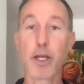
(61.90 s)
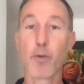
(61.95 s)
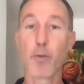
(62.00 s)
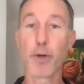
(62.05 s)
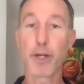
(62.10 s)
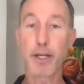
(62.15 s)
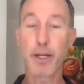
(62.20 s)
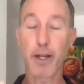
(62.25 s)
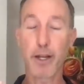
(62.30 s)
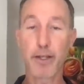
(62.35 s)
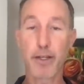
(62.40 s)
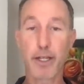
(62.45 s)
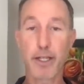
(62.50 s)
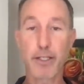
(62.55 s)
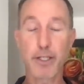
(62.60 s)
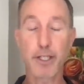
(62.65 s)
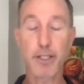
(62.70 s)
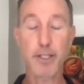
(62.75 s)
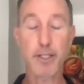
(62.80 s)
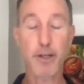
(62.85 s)
When uh,
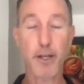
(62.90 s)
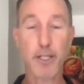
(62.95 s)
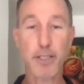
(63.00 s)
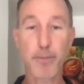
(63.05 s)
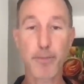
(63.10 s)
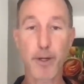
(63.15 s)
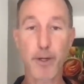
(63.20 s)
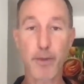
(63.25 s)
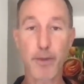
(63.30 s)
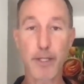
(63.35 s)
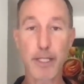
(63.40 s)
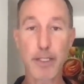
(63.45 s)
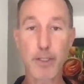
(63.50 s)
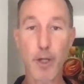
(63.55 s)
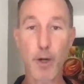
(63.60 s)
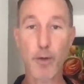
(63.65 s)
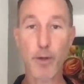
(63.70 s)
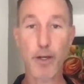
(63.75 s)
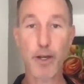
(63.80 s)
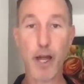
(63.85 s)
Jesse talks about the
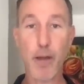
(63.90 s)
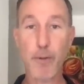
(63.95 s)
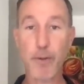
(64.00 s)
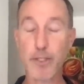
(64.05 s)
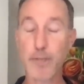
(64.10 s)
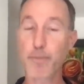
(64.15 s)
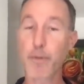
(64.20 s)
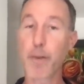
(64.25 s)
tokenomics,